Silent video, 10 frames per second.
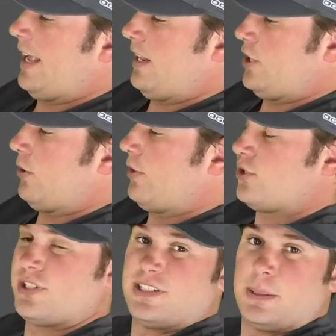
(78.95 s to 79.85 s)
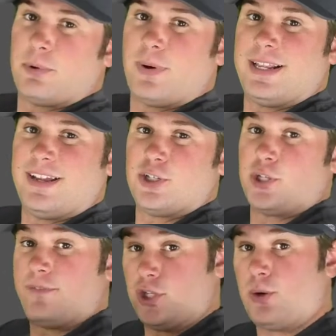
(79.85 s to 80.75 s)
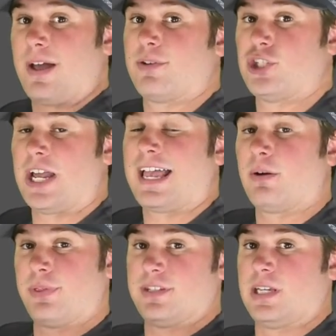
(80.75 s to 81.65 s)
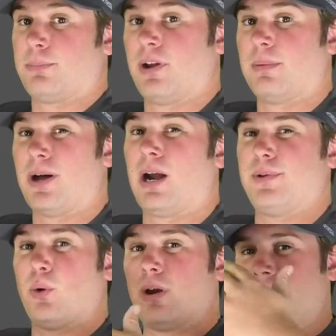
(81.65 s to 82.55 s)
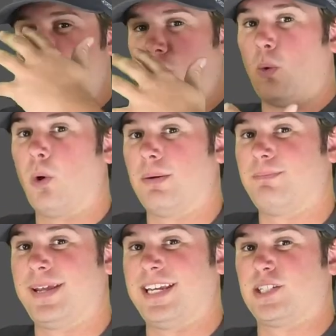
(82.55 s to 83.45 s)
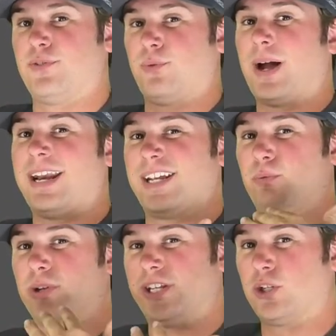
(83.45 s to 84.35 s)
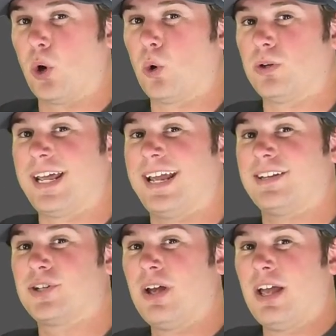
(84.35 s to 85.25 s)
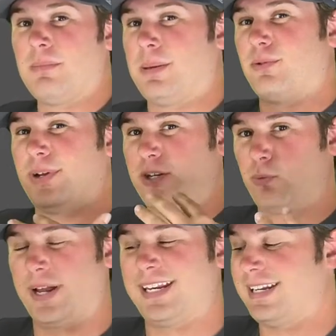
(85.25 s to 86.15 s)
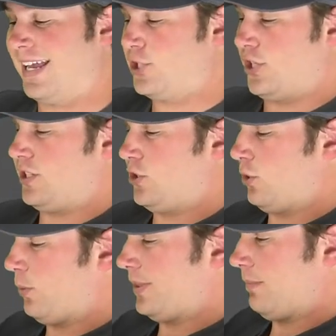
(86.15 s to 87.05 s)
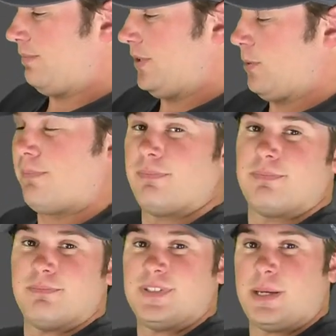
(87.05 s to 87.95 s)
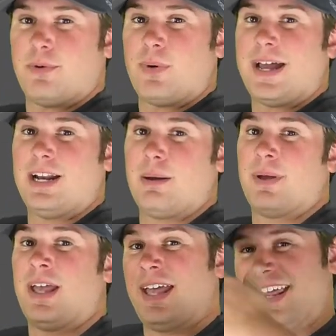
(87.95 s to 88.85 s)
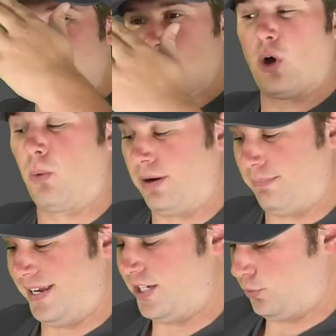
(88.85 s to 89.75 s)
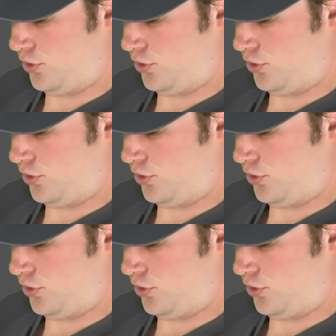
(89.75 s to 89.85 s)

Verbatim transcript: And, you know, there's the zipper right there. So if you do have a jacket with a zipper on the bottom, you want to make it all one piece. If you're riding in really cold days, maybe really rainy days, you can do it with a, you know, zip it right up and it's all one piece,